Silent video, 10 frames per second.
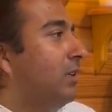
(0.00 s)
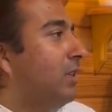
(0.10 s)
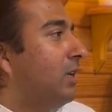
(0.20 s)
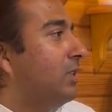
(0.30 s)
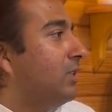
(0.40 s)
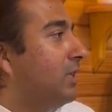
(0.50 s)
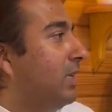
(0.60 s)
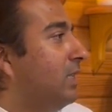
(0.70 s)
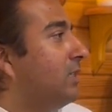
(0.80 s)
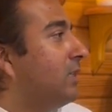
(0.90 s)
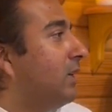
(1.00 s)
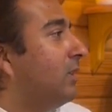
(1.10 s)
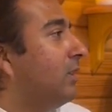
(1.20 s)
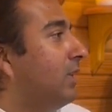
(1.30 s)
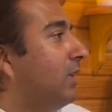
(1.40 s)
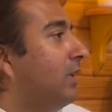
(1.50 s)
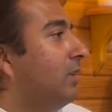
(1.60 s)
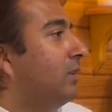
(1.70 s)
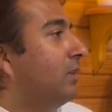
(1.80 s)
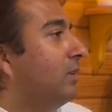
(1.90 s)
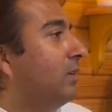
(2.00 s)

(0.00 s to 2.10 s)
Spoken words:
that is insight that can